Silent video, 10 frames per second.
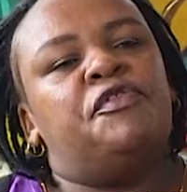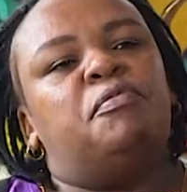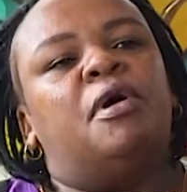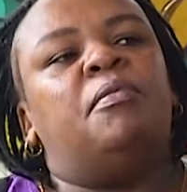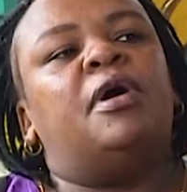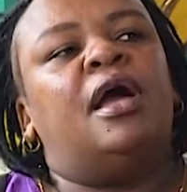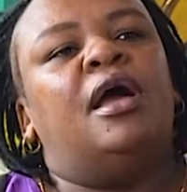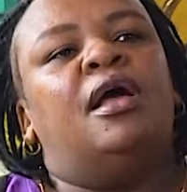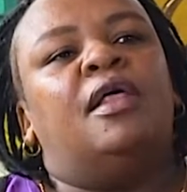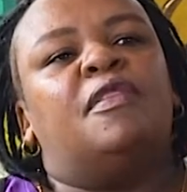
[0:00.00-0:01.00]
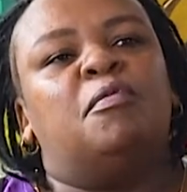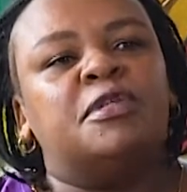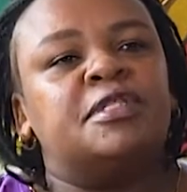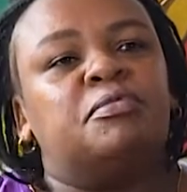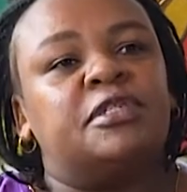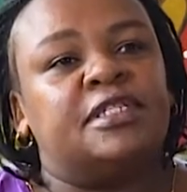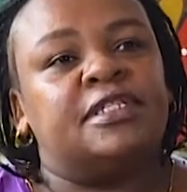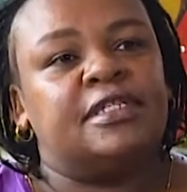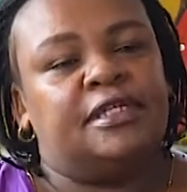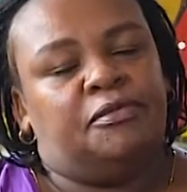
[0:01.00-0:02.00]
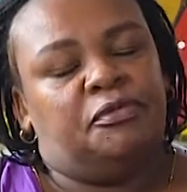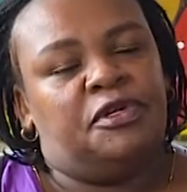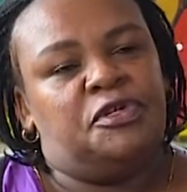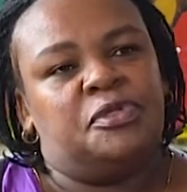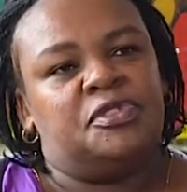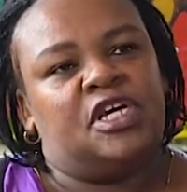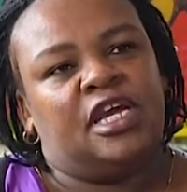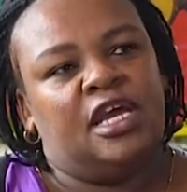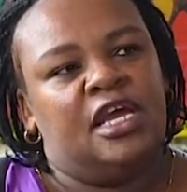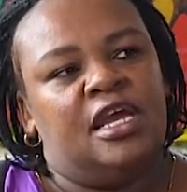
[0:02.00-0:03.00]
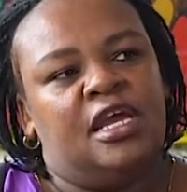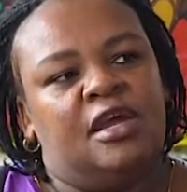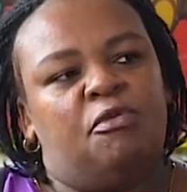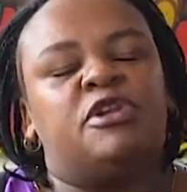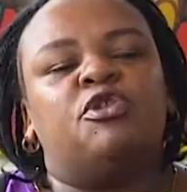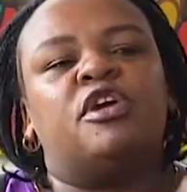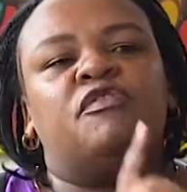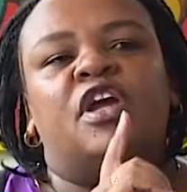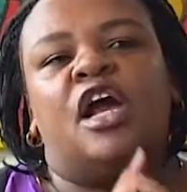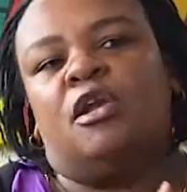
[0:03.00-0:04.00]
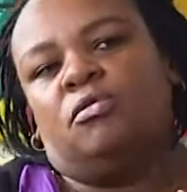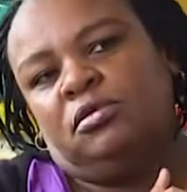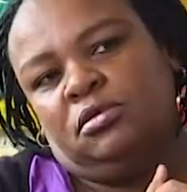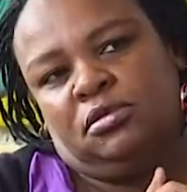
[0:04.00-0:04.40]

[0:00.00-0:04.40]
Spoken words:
Remember, the most important thing when you're checking, when you're giving a loan,